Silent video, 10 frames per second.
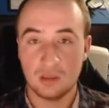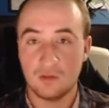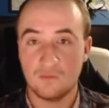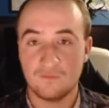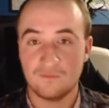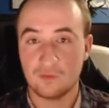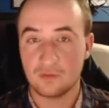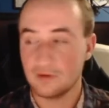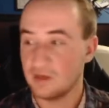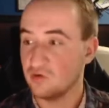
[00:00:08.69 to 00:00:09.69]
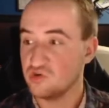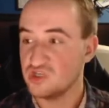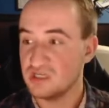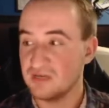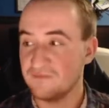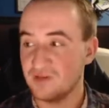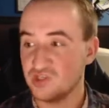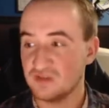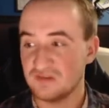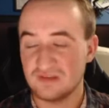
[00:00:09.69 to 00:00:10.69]
for energy
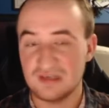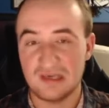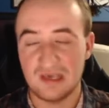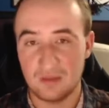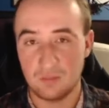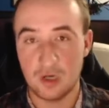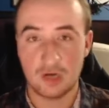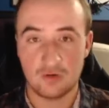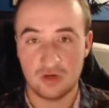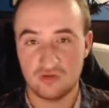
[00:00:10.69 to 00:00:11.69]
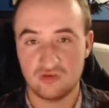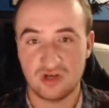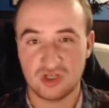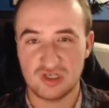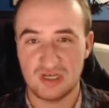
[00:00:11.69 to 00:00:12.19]
efficiency in modern construction.